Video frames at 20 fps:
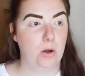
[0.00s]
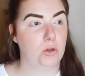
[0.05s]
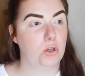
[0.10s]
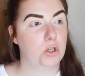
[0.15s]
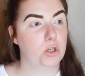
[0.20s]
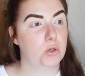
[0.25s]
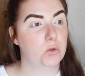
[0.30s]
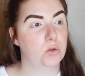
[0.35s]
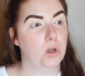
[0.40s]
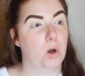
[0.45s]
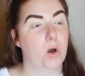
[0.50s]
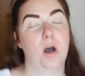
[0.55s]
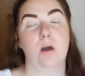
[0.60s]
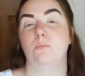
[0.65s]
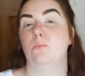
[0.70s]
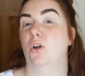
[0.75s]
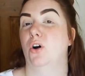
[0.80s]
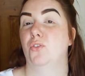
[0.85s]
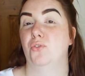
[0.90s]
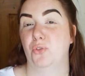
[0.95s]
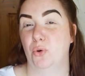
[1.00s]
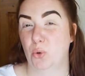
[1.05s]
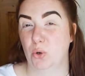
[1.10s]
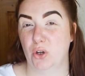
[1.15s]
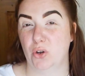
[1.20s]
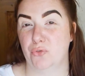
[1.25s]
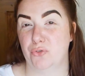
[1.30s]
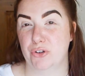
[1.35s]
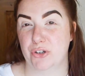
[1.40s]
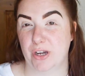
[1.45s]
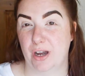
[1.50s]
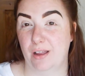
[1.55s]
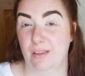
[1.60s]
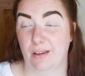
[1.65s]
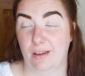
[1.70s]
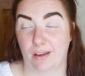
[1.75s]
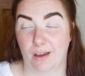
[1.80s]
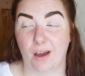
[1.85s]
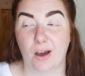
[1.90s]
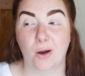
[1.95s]
you know I'm not a full coverage kind of
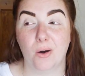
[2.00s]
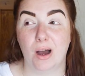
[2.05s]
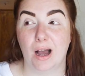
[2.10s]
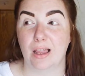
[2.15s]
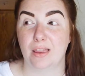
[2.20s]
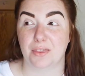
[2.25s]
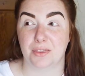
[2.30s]
girl, and